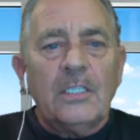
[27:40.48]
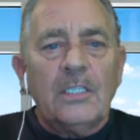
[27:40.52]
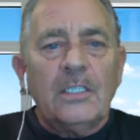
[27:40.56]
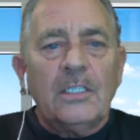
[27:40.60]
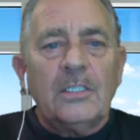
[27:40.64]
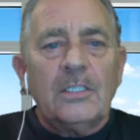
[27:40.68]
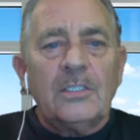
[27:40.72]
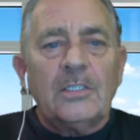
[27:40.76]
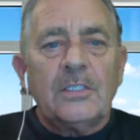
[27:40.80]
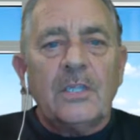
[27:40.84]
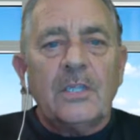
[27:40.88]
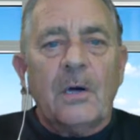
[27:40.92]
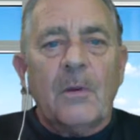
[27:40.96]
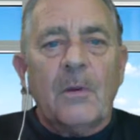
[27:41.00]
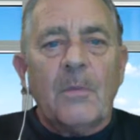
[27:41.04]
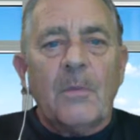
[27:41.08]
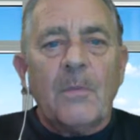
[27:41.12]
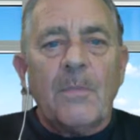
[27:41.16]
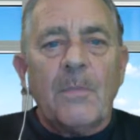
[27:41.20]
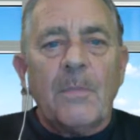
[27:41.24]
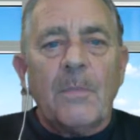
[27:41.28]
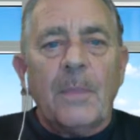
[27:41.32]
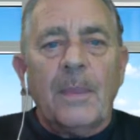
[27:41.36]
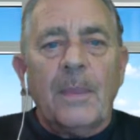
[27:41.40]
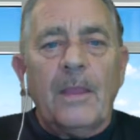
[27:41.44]
So
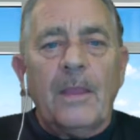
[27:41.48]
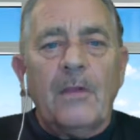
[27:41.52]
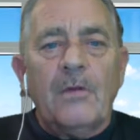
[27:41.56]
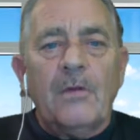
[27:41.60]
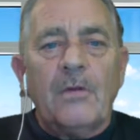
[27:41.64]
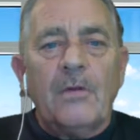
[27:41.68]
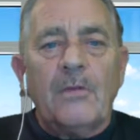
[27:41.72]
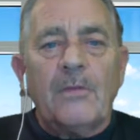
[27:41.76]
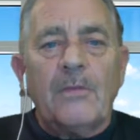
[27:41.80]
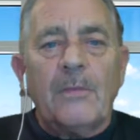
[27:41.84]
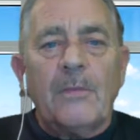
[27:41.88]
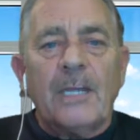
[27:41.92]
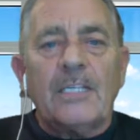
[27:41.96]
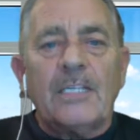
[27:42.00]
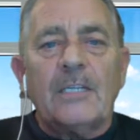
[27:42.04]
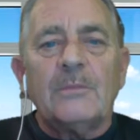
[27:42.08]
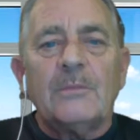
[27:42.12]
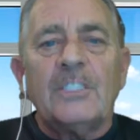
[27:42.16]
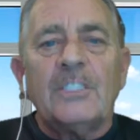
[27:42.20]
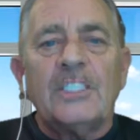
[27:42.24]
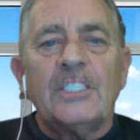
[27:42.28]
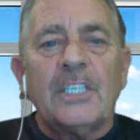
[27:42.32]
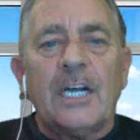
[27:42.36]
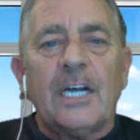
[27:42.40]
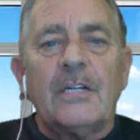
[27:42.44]
you just make them
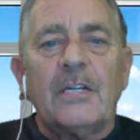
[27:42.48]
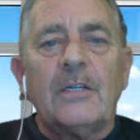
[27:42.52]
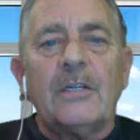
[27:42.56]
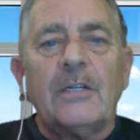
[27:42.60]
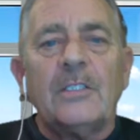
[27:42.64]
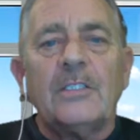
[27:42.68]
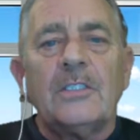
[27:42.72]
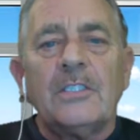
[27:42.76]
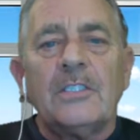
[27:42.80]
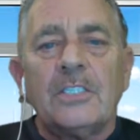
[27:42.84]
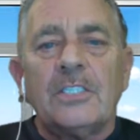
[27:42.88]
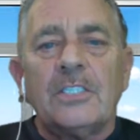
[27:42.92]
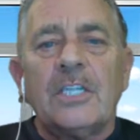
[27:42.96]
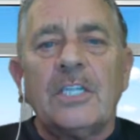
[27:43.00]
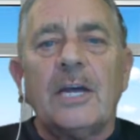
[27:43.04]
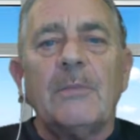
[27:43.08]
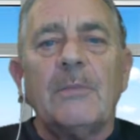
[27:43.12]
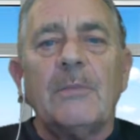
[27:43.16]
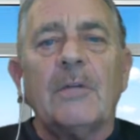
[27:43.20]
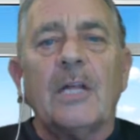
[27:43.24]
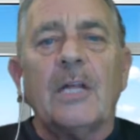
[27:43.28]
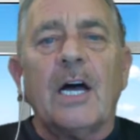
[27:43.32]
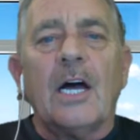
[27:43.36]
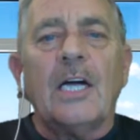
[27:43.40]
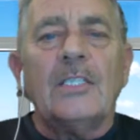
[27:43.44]
centered,
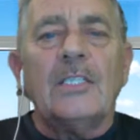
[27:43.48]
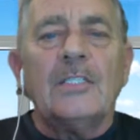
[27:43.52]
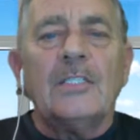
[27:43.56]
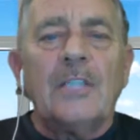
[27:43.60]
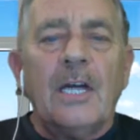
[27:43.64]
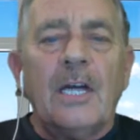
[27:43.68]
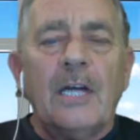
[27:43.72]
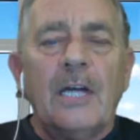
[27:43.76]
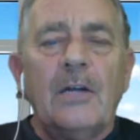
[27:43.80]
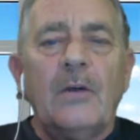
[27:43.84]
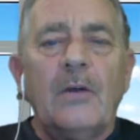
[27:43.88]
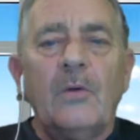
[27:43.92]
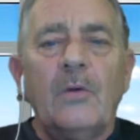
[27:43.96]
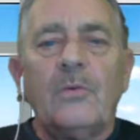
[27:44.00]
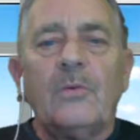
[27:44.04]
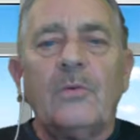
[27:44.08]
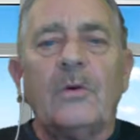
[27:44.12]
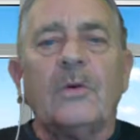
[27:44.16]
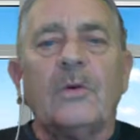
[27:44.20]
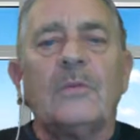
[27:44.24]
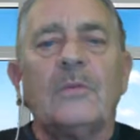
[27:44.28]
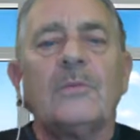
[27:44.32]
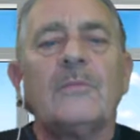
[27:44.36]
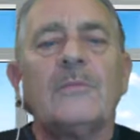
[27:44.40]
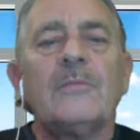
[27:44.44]
stabilized, and
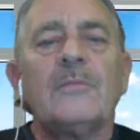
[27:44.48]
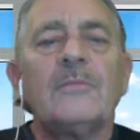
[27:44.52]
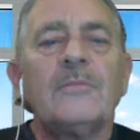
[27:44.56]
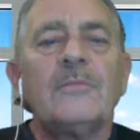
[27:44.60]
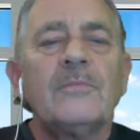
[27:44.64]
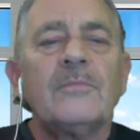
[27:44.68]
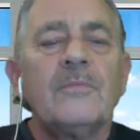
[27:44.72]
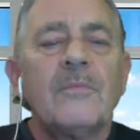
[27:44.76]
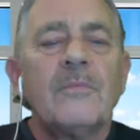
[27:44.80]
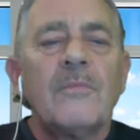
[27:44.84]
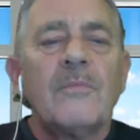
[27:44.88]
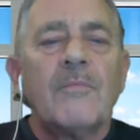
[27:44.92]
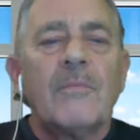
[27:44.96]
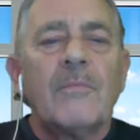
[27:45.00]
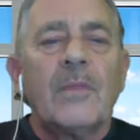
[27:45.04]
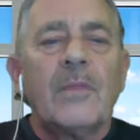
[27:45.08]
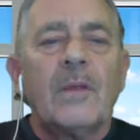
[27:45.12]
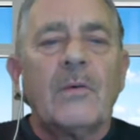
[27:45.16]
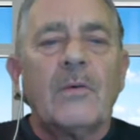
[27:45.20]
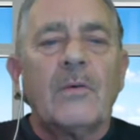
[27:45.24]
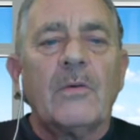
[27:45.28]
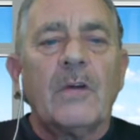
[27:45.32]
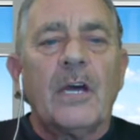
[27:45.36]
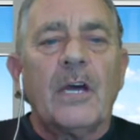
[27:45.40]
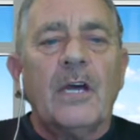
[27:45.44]
neutral,
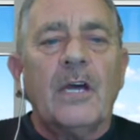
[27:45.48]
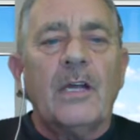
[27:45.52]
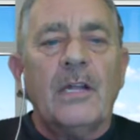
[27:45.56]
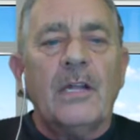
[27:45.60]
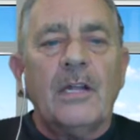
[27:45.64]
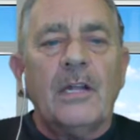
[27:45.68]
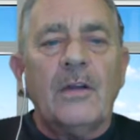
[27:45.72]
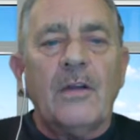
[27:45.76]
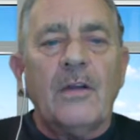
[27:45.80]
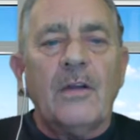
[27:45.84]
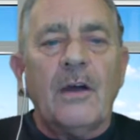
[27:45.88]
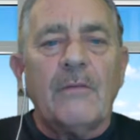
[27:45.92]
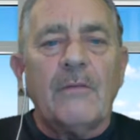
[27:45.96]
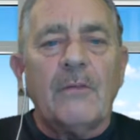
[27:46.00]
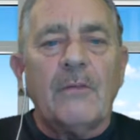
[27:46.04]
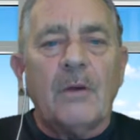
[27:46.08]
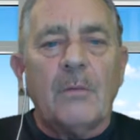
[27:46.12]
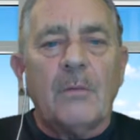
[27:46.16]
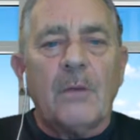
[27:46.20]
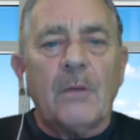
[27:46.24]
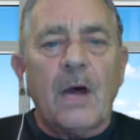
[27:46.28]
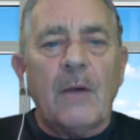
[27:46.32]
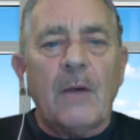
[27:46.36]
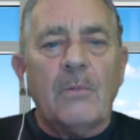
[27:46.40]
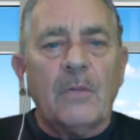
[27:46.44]
okay? And then you have no
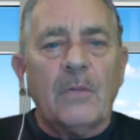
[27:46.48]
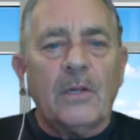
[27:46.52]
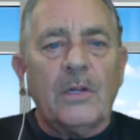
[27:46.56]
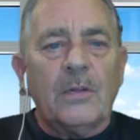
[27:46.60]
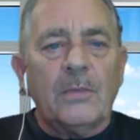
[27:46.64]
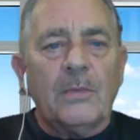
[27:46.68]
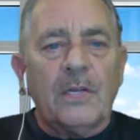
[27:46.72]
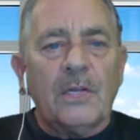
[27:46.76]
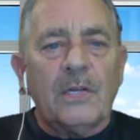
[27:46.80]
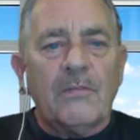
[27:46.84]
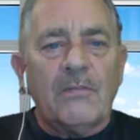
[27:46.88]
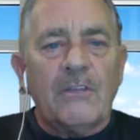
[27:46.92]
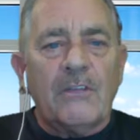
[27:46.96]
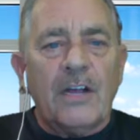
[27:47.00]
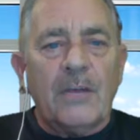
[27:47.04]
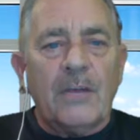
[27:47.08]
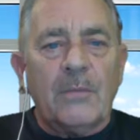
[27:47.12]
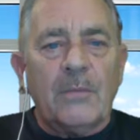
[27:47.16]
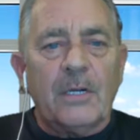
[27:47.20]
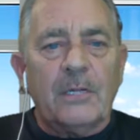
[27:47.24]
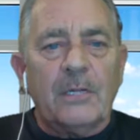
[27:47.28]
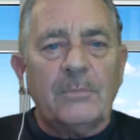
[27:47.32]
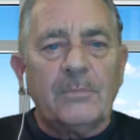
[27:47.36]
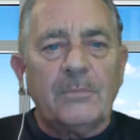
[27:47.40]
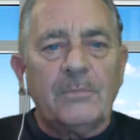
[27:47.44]
problem with them in the
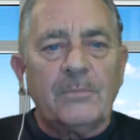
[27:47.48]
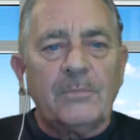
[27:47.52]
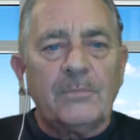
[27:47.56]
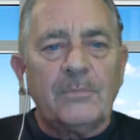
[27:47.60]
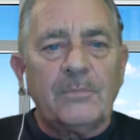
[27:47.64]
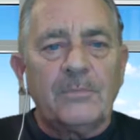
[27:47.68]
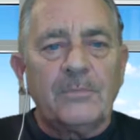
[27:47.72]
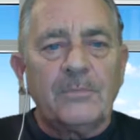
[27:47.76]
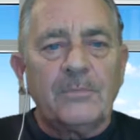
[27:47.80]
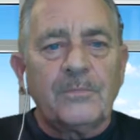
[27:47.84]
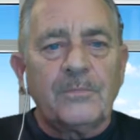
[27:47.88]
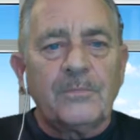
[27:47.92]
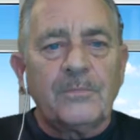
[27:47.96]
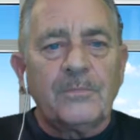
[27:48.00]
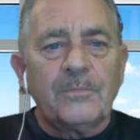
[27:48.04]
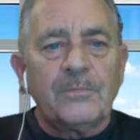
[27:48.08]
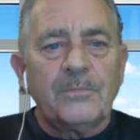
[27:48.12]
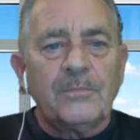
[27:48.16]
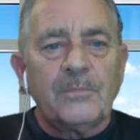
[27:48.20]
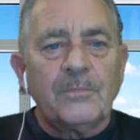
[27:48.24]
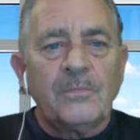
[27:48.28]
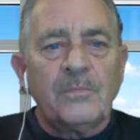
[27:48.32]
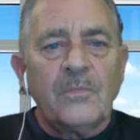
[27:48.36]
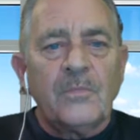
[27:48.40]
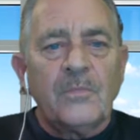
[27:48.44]
family.
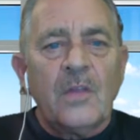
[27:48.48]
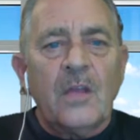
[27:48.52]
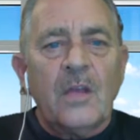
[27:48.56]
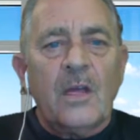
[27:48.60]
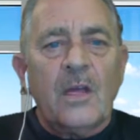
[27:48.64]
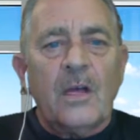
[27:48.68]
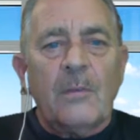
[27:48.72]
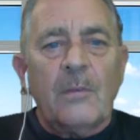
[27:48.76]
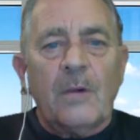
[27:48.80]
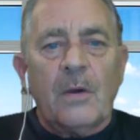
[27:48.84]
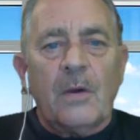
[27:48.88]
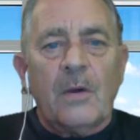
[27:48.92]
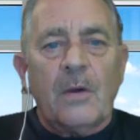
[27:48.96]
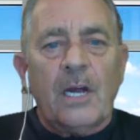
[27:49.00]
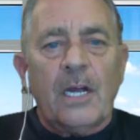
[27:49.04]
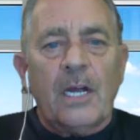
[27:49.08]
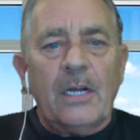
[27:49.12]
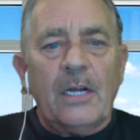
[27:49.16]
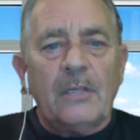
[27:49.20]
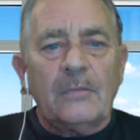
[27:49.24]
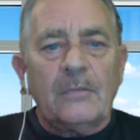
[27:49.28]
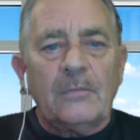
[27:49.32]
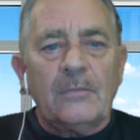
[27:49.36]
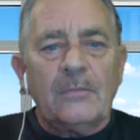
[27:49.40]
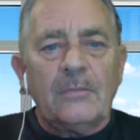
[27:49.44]
Am I right?
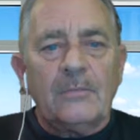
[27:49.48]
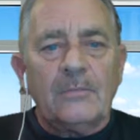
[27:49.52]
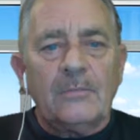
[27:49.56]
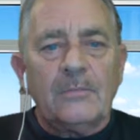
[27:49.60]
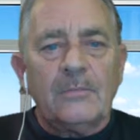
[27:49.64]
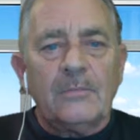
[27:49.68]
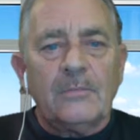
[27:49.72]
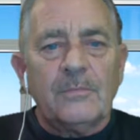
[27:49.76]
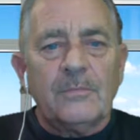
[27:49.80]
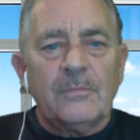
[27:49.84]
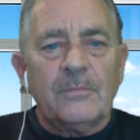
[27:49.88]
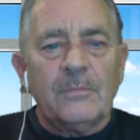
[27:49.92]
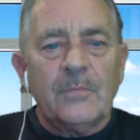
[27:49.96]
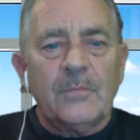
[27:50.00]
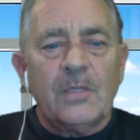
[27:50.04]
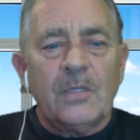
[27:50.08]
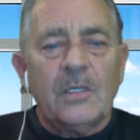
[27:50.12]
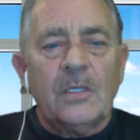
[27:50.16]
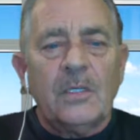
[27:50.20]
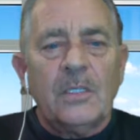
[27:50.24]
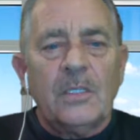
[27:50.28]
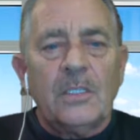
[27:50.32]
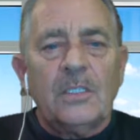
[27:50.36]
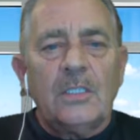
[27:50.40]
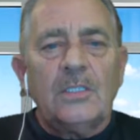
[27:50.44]

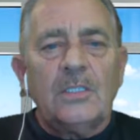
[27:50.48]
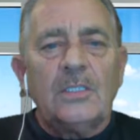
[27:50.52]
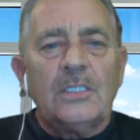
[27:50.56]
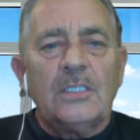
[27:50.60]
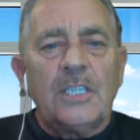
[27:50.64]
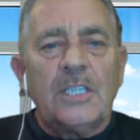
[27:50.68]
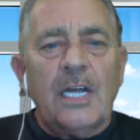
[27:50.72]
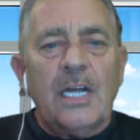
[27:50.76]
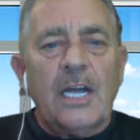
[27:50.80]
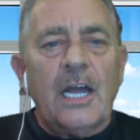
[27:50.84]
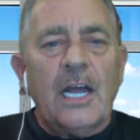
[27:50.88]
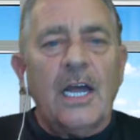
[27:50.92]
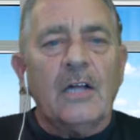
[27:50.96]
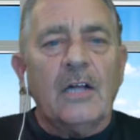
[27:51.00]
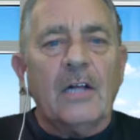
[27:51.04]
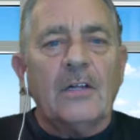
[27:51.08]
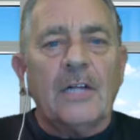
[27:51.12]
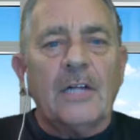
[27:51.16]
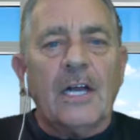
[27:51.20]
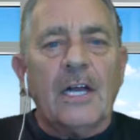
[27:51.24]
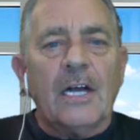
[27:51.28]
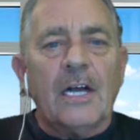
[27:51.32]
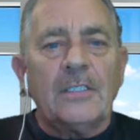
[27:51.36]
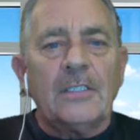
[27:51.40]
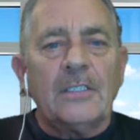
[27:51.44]
Say hell
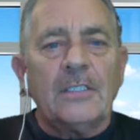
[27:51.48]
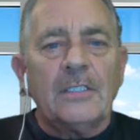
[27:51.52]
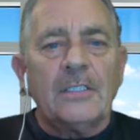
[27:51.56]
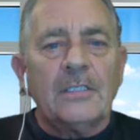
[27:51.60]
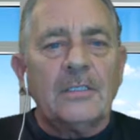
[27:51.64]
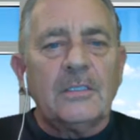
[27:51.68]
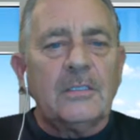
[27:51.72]
yes.